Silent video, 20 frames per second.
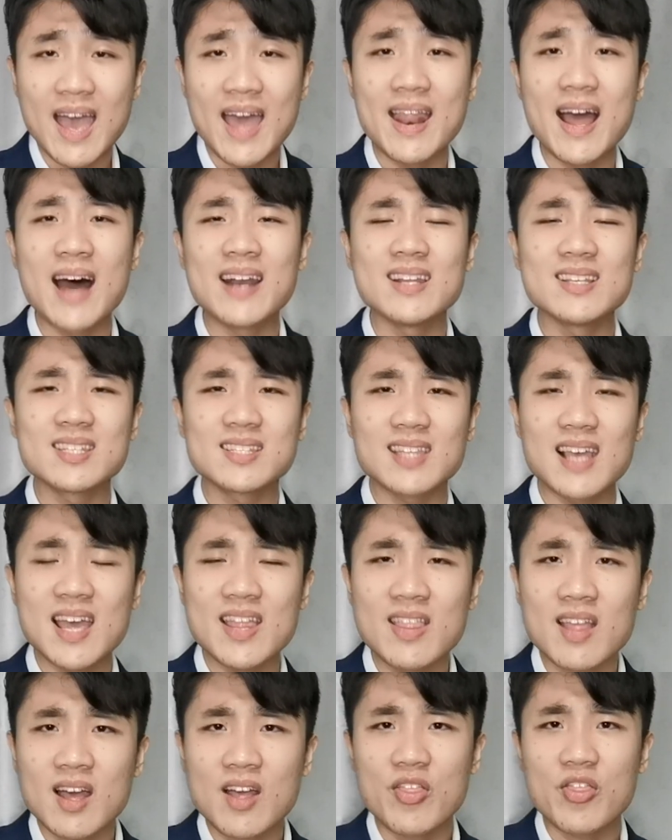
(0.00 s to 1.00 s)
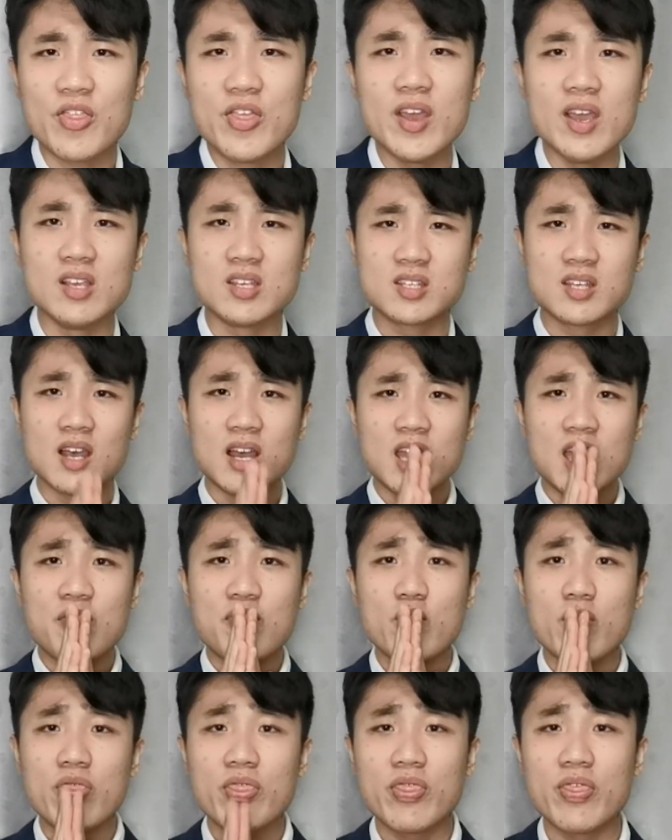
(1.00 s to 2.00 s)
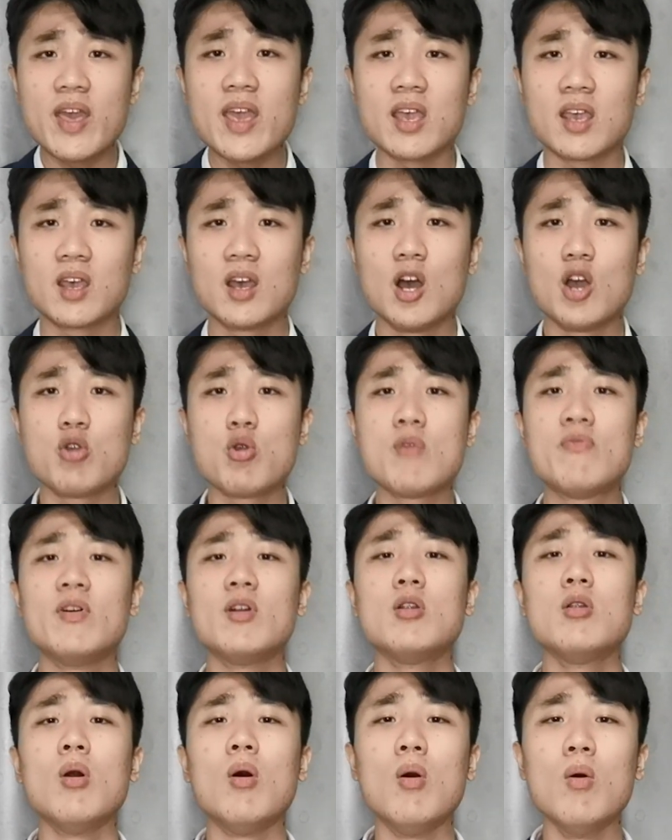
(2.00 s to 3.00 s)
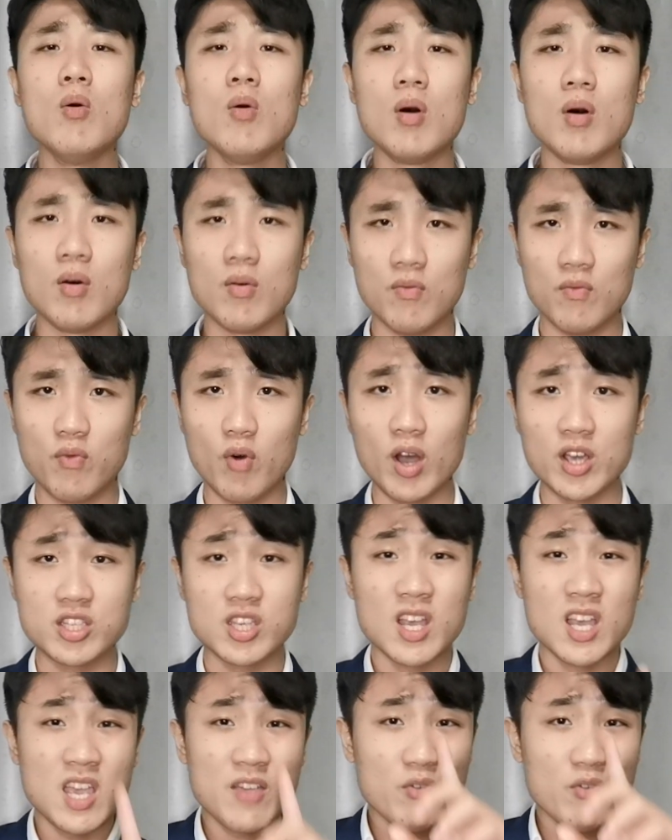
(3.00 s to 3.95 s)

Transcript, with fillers: And understand this, if you think you have a low voice,